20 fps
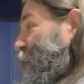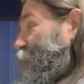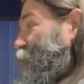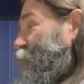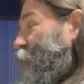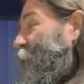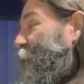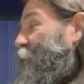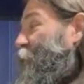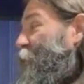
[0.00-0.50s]

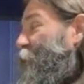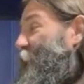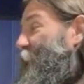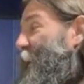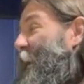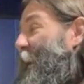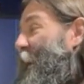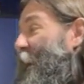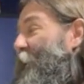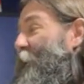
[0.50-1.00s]
So other than
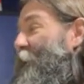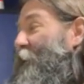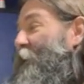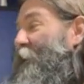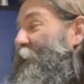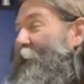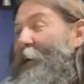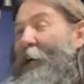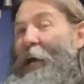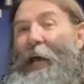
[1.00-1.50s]
that,
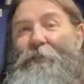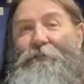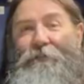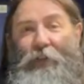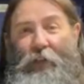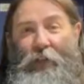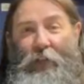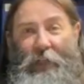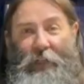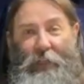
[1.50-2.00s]
I
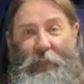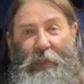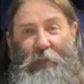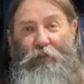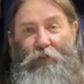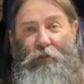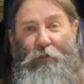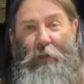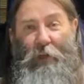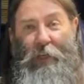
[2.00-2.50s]
feel like
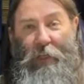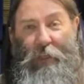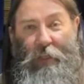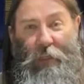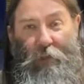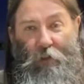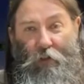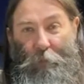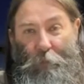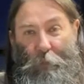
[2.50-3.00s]

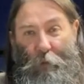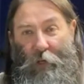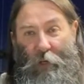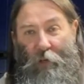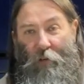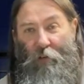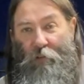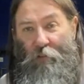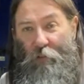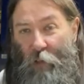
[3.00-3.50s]
these
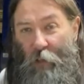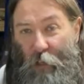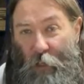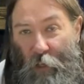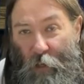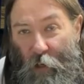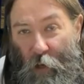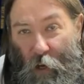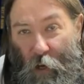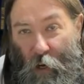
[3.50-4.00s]
printers
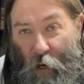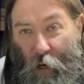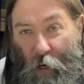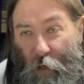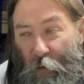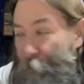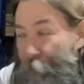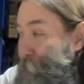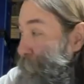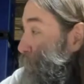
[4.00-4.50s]

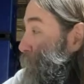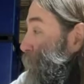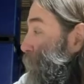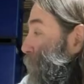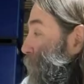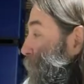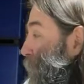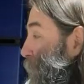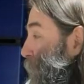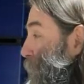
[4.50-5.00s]
are
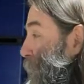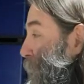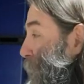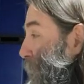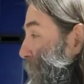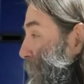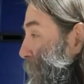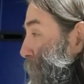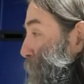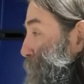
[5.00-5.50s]

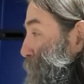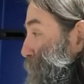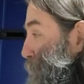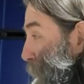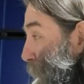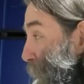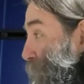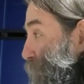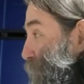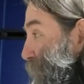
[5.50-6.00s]

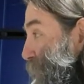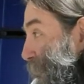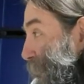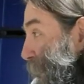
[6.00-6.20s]
better